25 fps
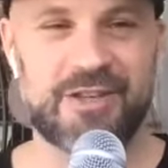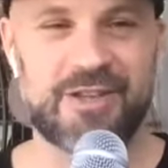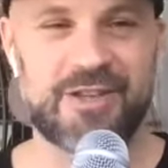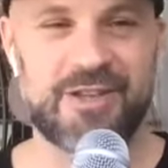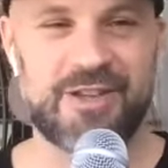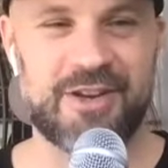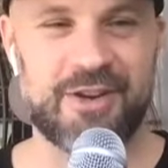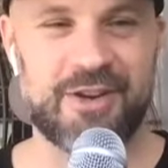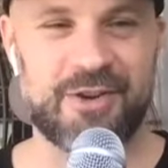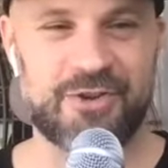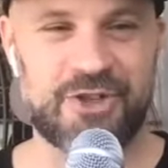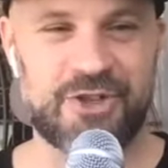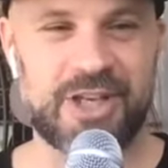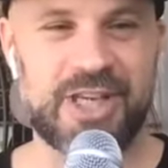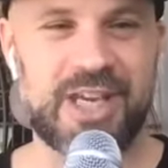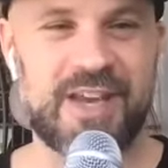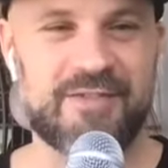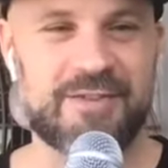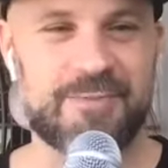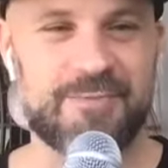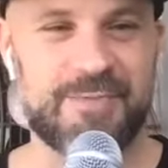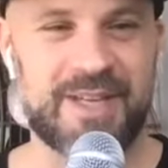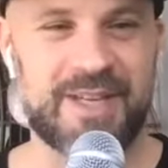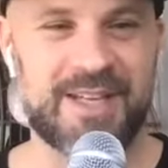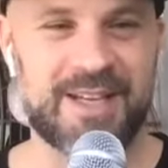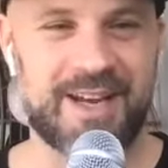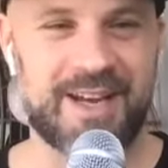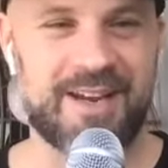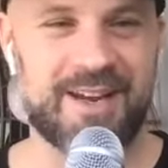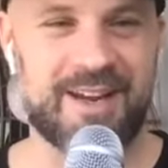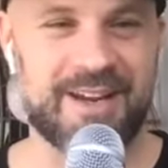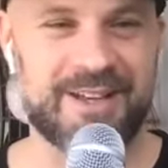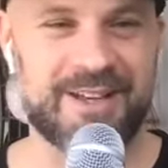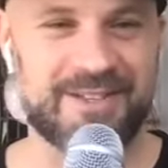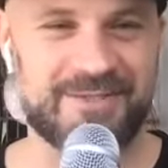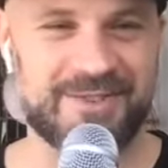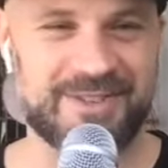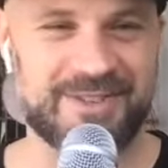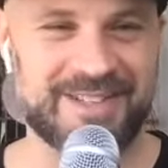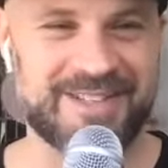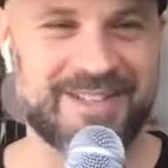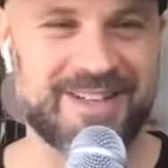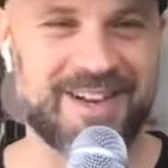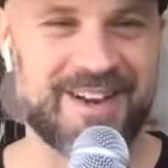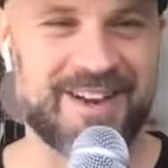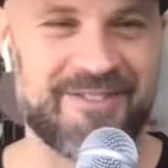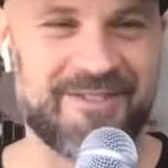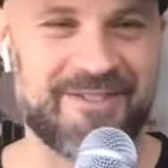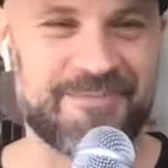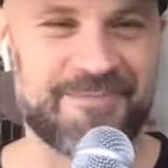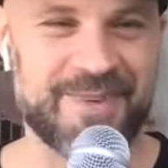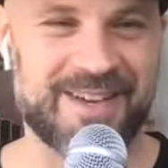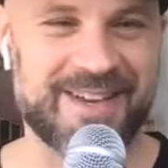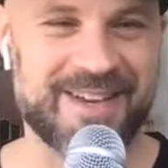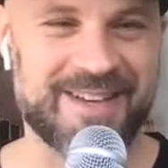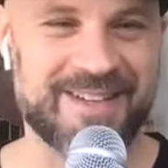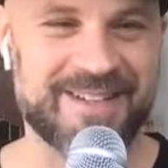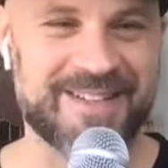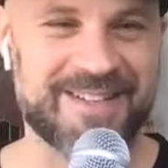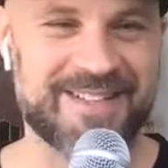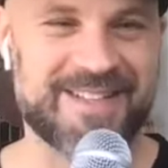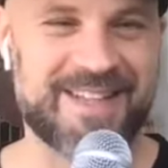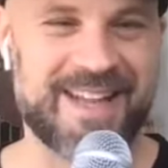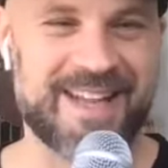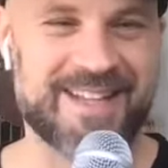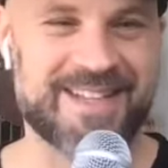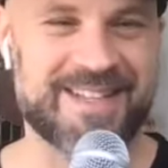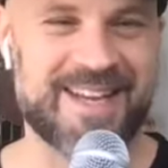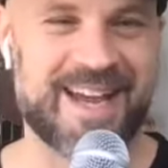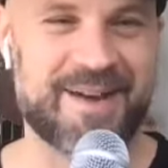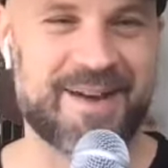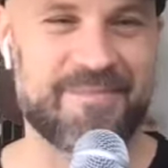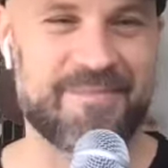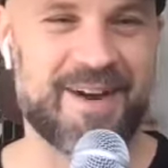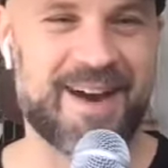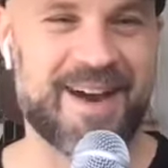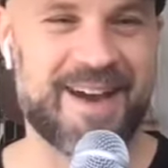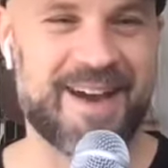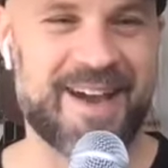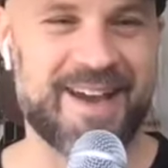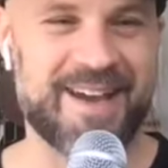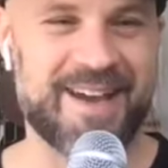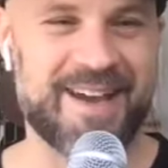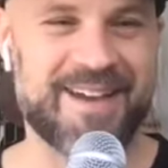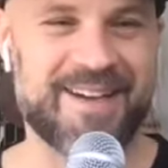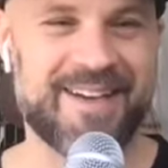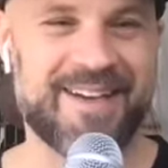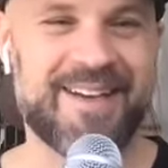you know she gives me deadlines for stuff because that's not my